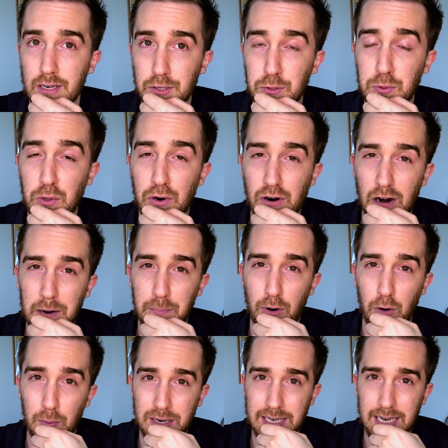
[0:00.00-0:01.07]
Google
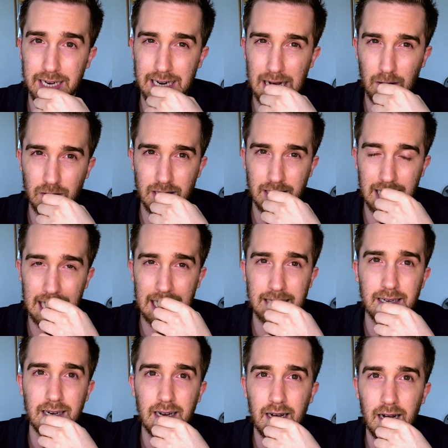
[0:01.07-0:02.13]
Cardboard, when they announced that,